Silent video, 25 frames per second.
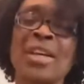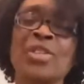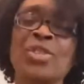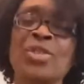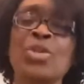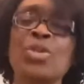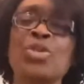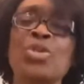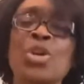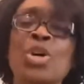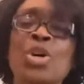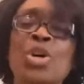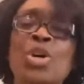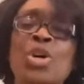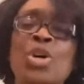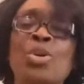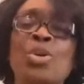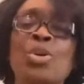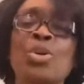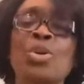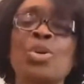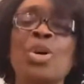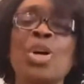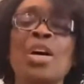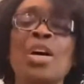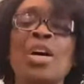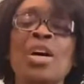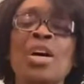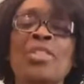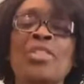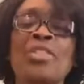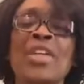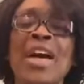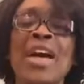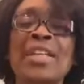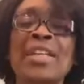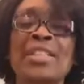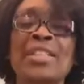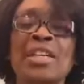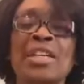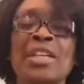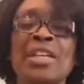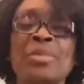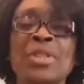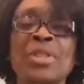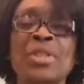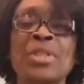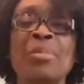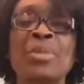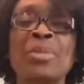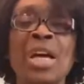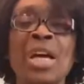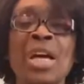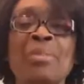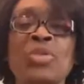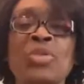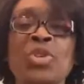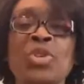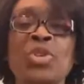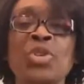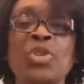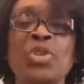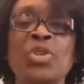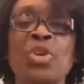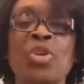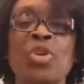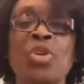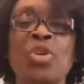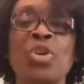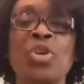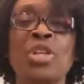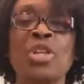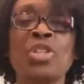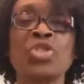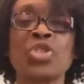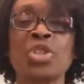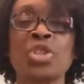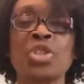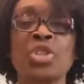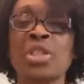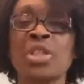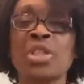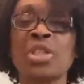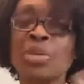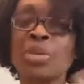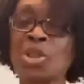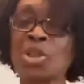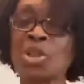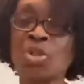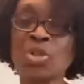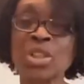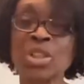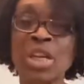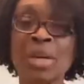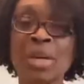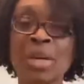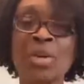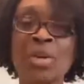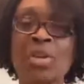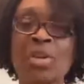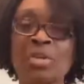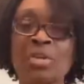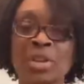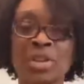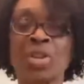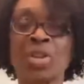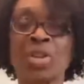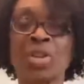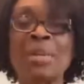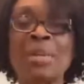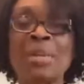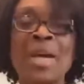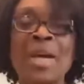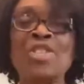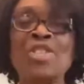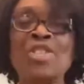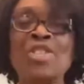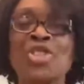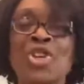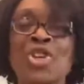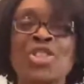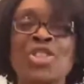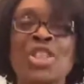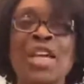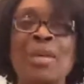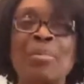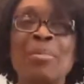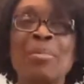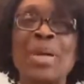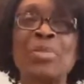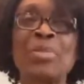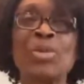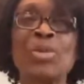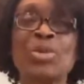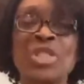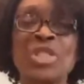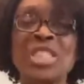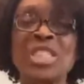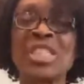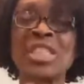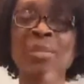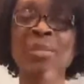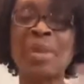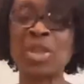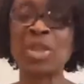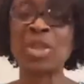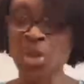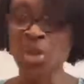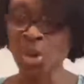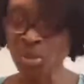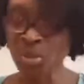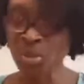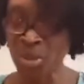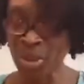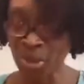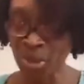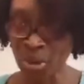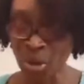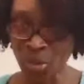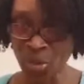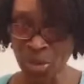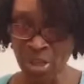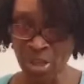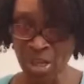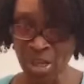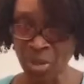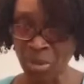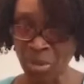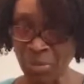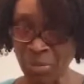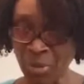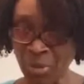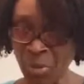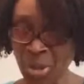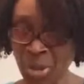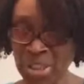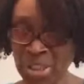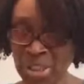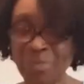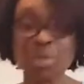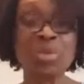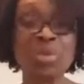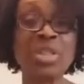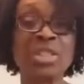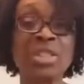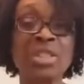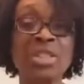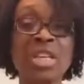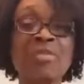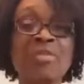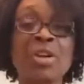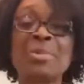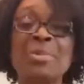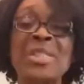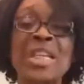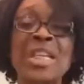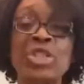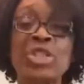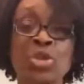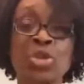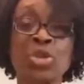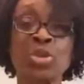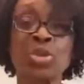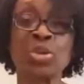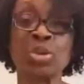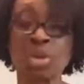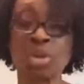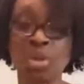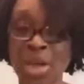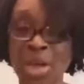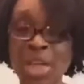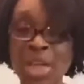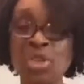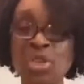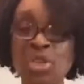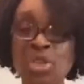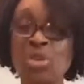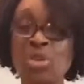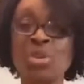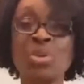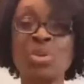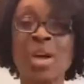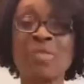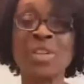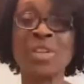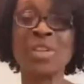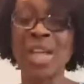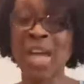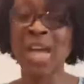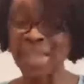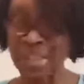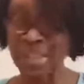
You know that sometimes you're in church, that was a long time ago, talking about in church, maybe you see them and you go the other way. For whatever reason, they've upset you and you haven't kind of